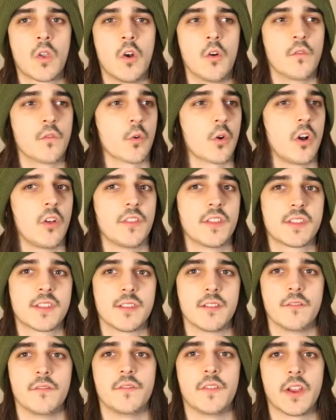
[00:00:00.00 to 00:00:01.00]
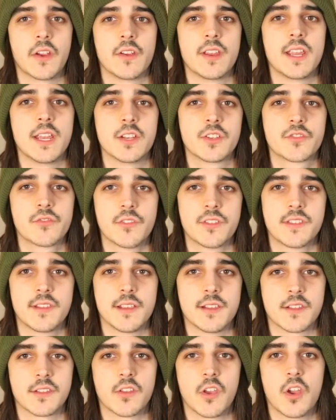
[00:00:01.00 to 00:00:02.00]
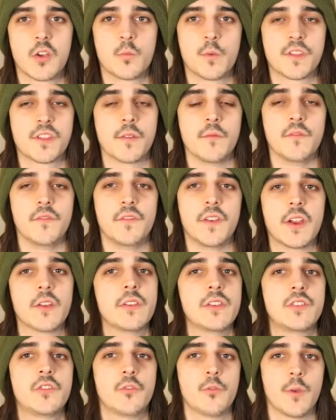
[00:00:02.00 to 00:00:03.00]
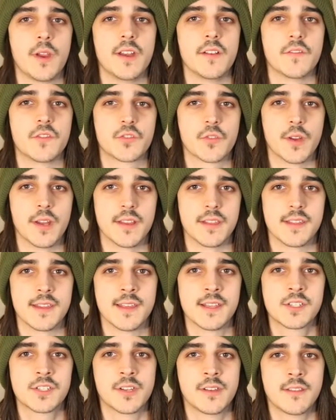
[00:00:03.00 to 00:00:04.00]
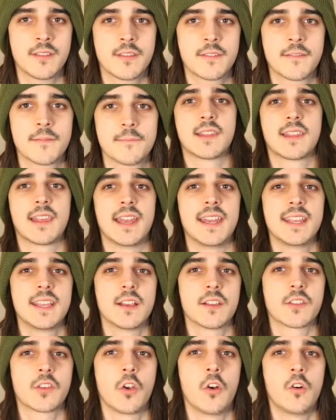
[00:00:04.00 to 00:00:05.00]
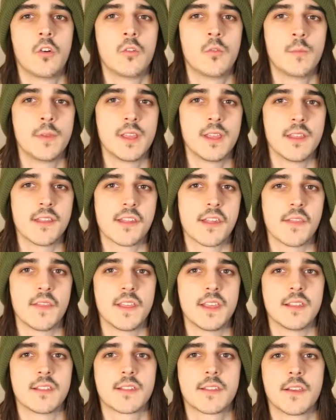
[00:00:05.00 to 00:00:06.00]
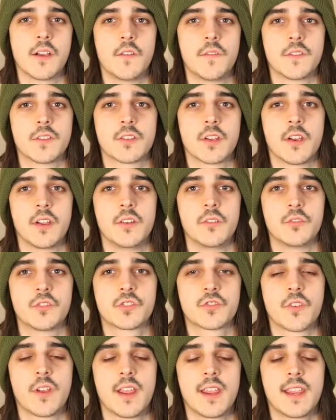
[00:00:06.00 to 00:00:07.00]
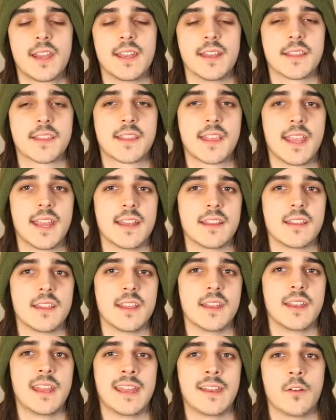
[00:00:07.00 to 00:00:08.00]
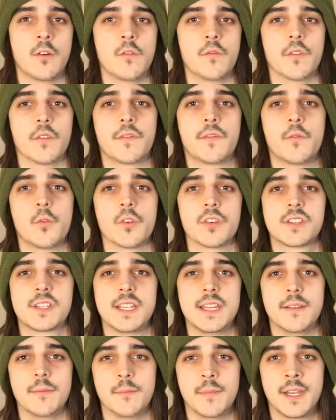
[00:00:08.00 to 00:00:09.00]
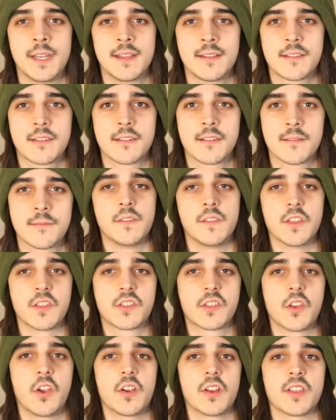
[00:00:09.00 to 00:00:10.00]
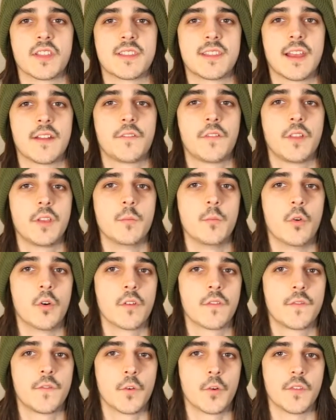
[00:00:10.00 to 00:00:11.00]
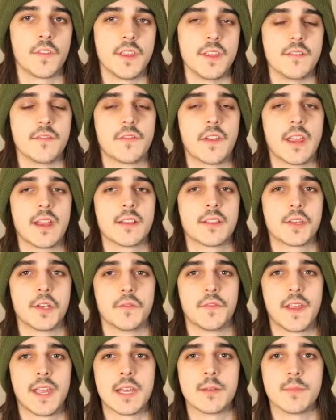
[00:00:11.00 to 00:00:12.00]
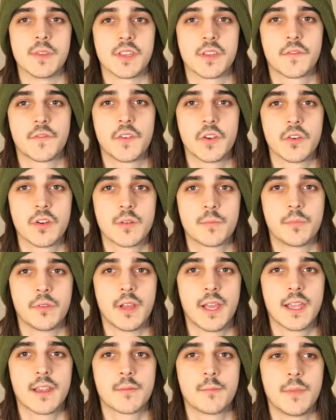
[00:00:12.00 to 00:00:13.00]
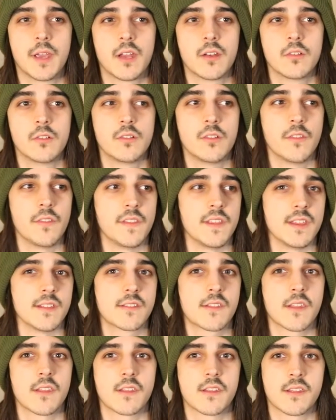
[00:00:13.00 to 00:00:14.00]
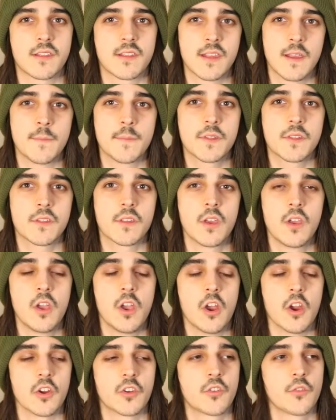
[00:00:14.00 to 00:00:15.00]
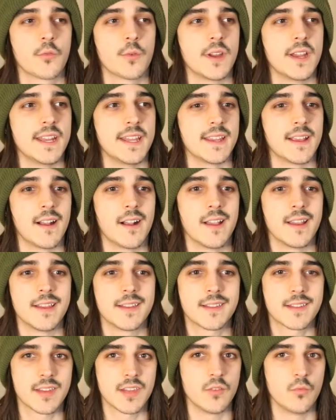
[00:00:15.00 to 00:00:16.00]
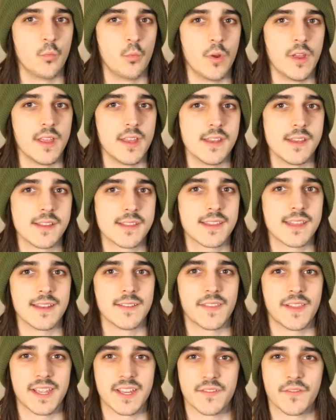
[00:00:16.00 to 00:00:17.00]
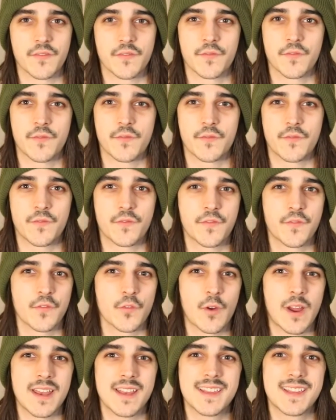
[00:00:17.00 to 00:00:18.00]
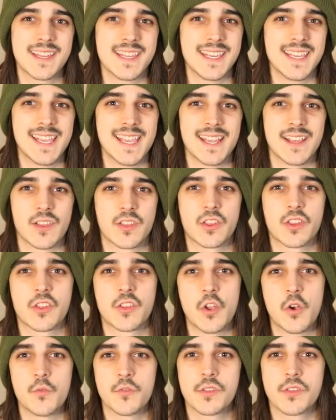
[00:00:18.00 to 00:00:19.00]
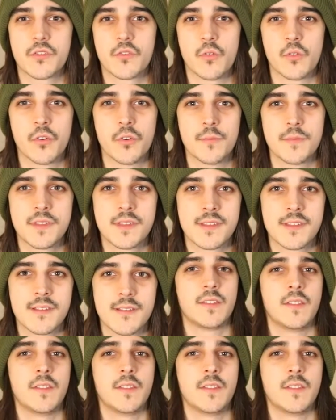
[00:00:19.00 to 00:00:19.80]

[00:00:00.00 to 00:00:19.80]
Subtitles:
Overall, this is a very interesting song with some very creative transitions. Sending Us Home is the self-titled track, and it stands in at over 14 minutes. This song is definitely more for the fans of atmospheric black metal. These synths are creating icy winds and like frenzying snowstorms.